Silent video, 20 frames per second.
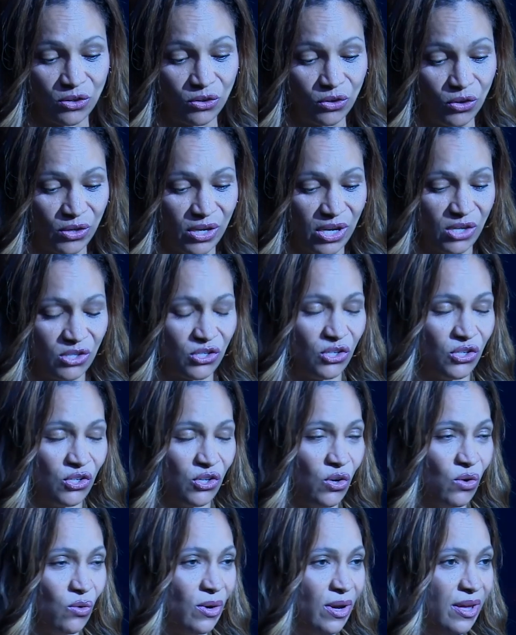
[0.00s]
they're looking to
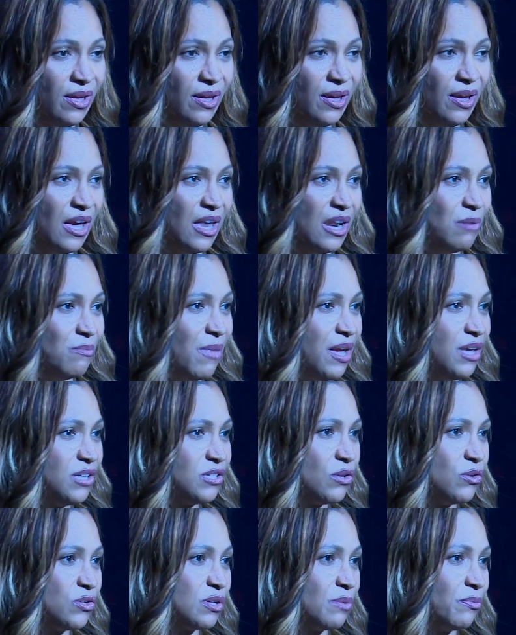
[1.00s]
do. And it
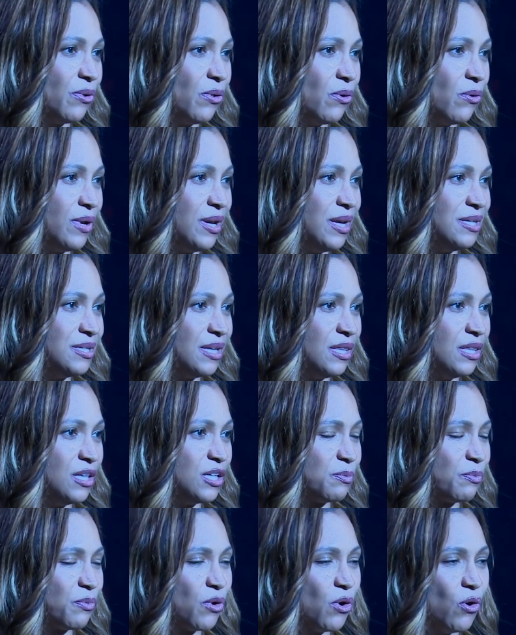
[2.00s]
makes those employees in
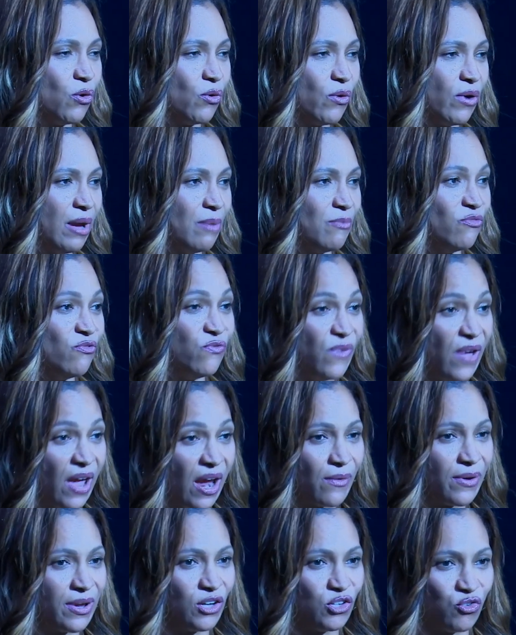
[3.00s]
this program
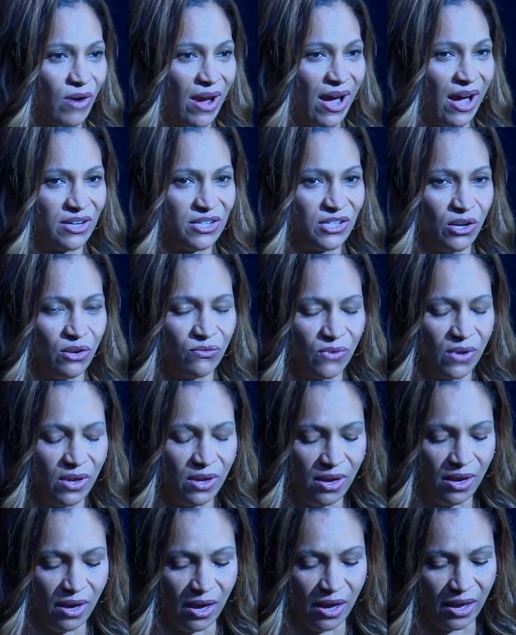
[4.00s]
very attractive
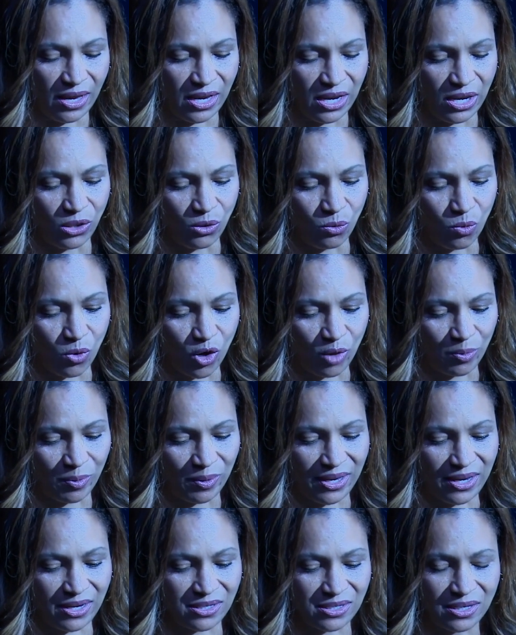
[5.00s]
in the
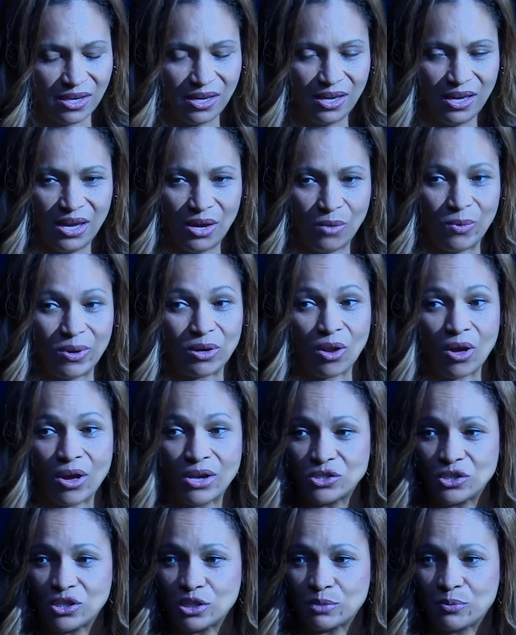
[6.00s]
workplace. We
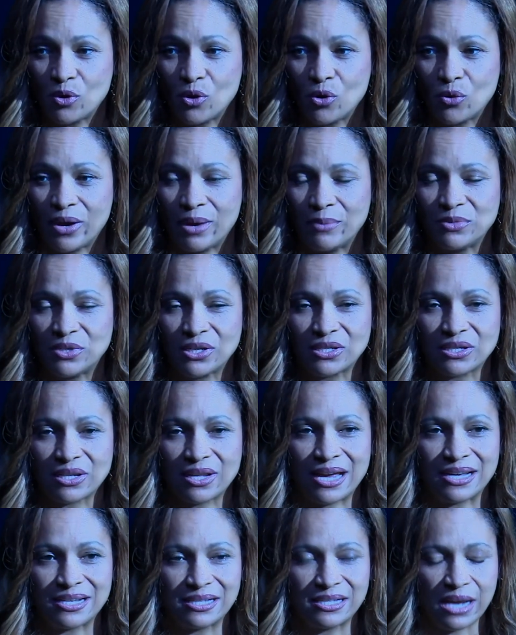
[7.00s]
launched this program just
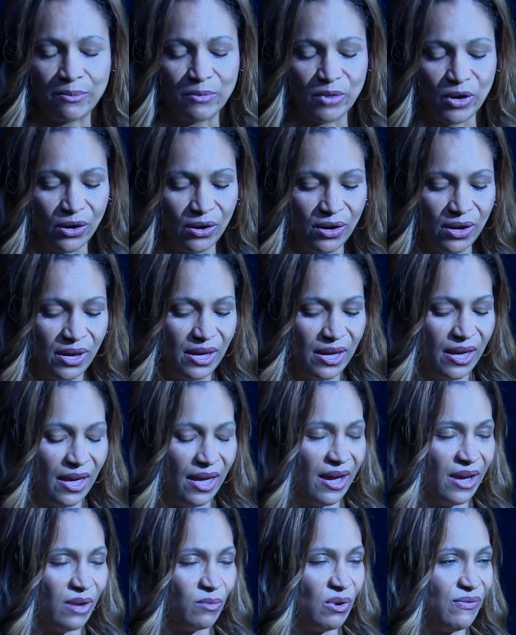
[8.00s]
last summer,
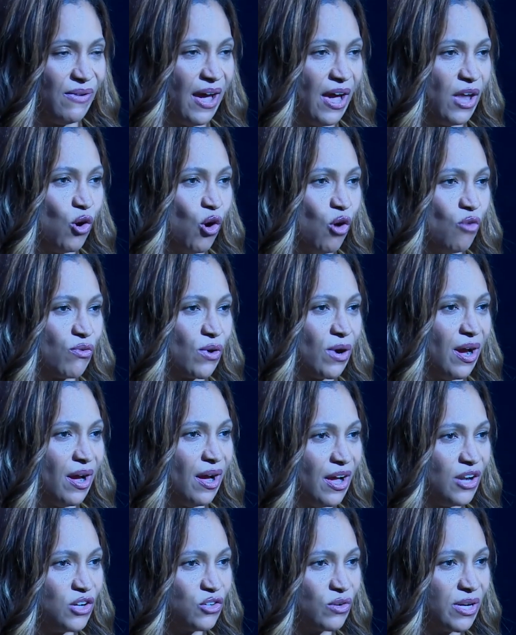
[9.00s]
and we've had over
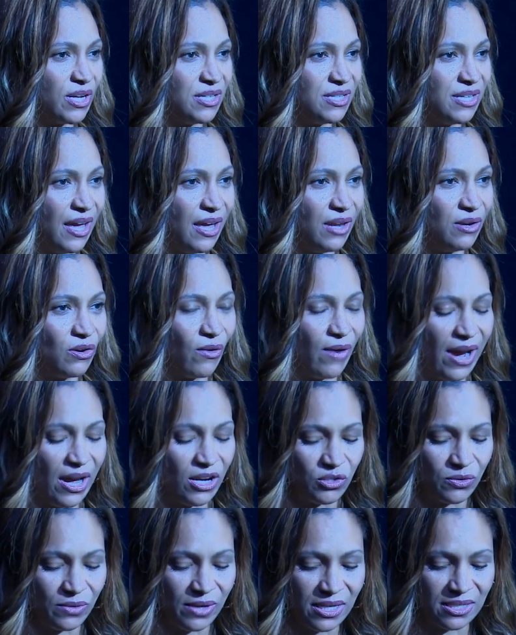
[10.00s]
110
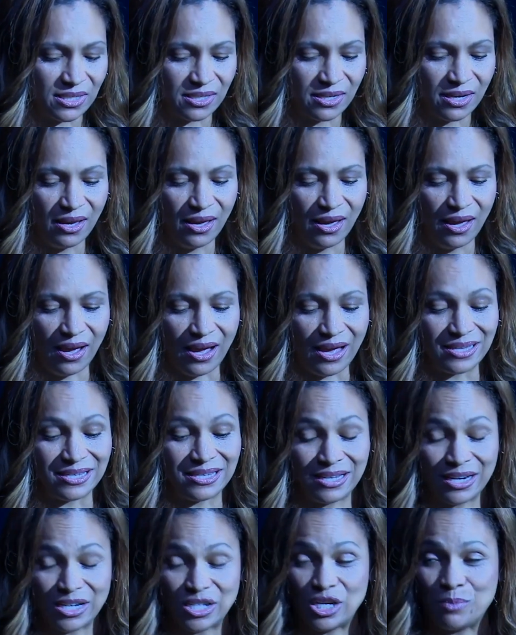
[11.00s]
graduates.
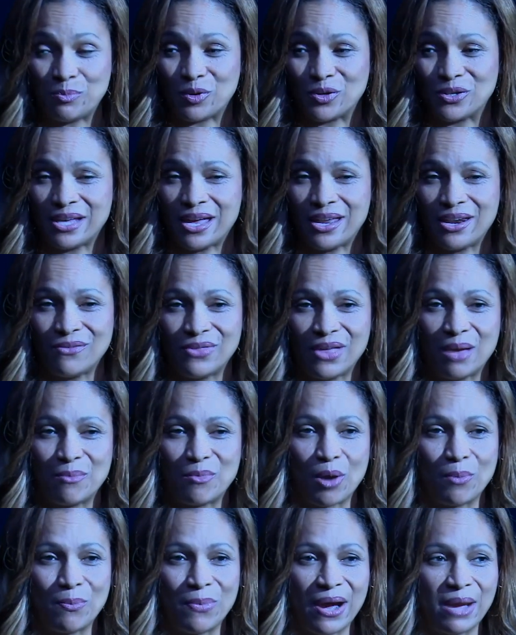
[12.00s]
60% of
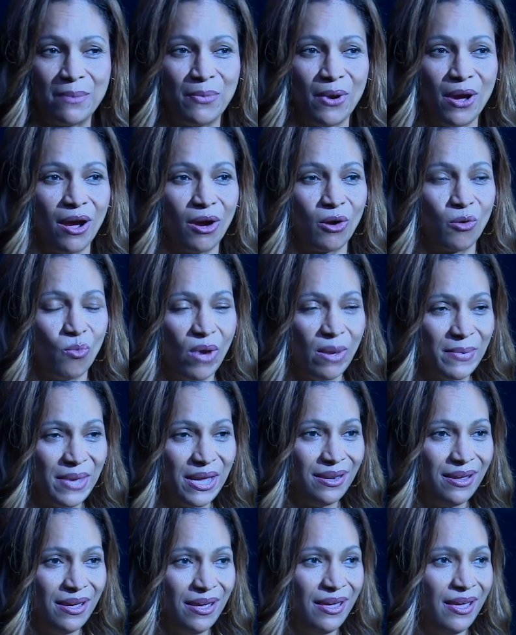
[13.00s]
them are BIPOC
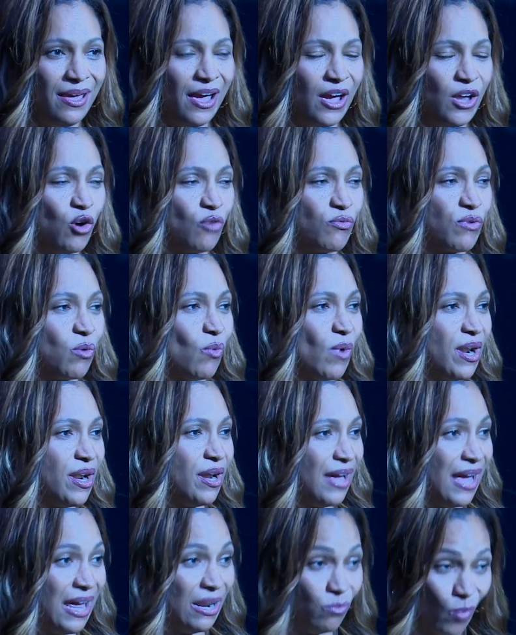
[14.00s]
women, and
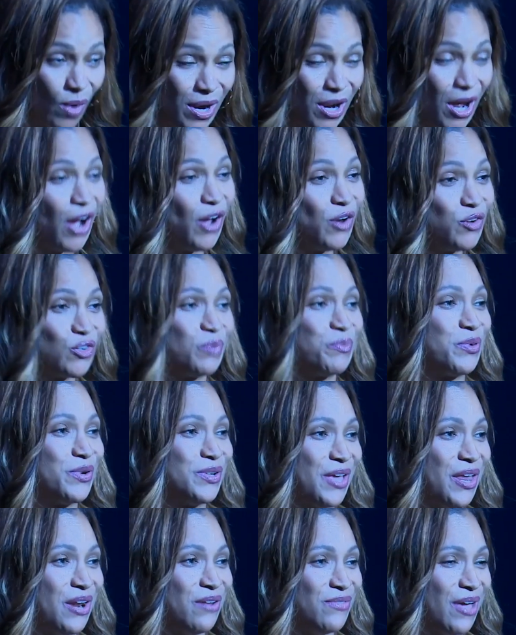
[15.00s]

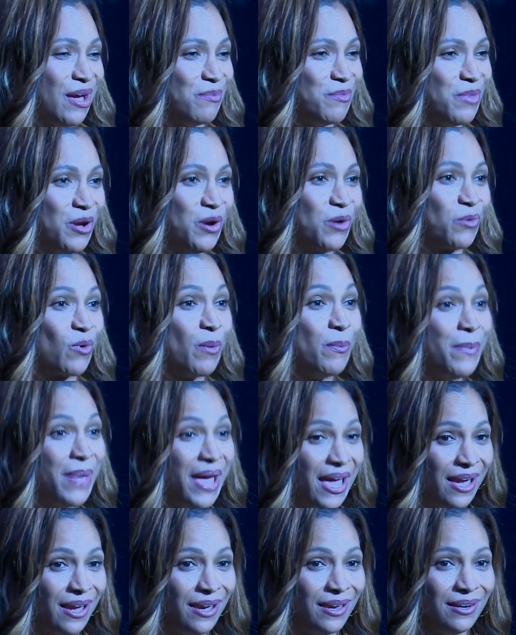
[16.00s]
100% of them
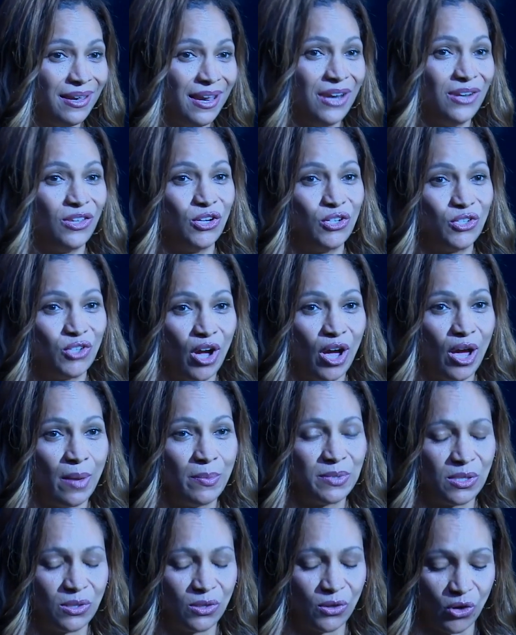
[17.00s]
remain in the
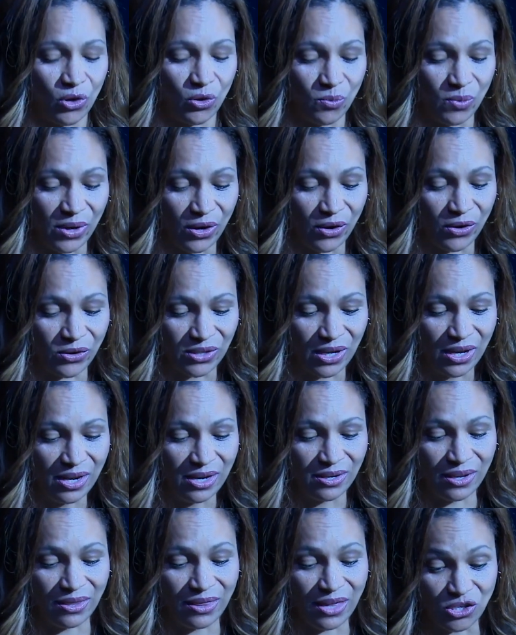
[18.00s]
jobs and the careers
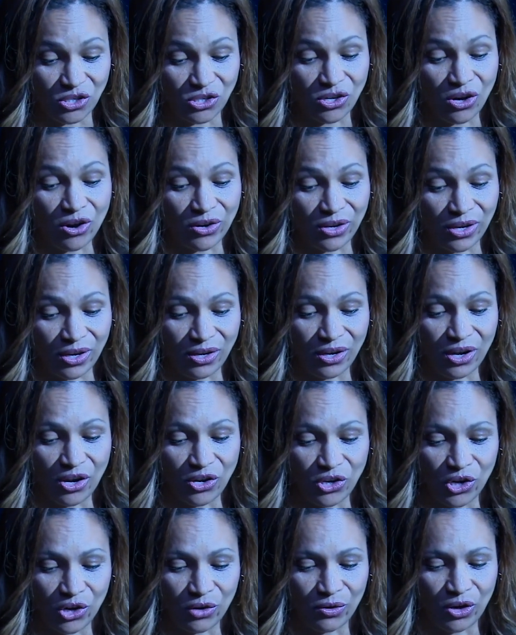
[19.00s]
that they started
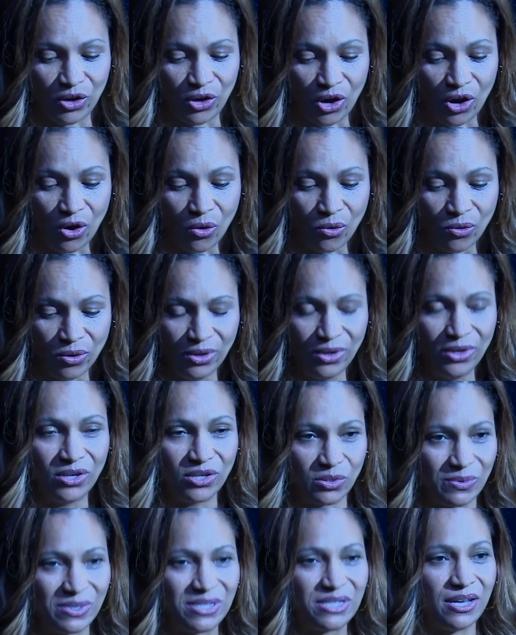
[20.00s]
a year ago.
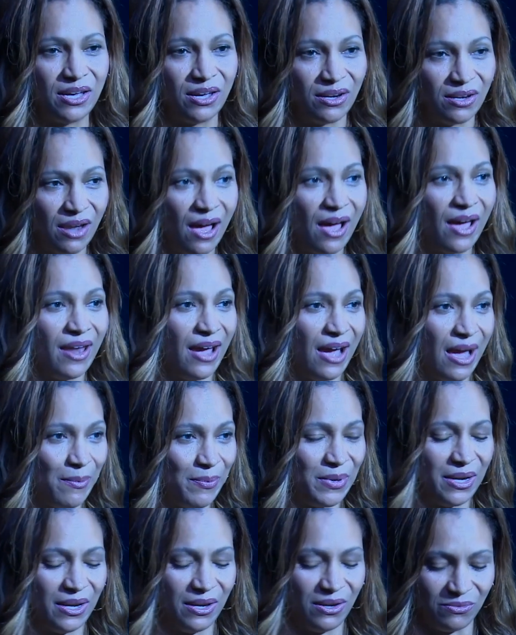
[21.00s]
So we see a lot
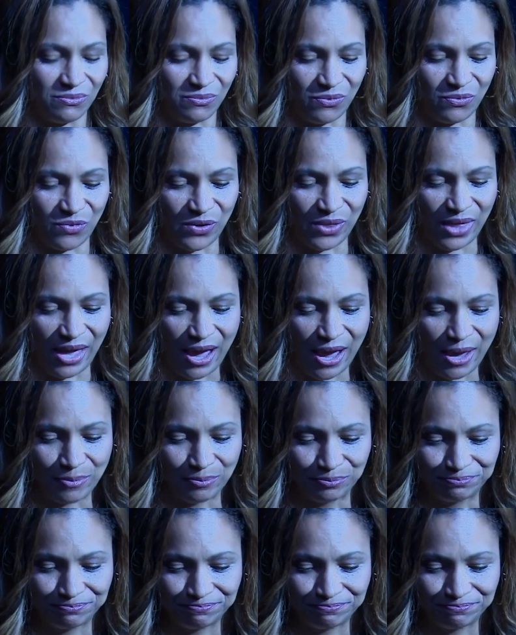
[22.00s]
happening for that.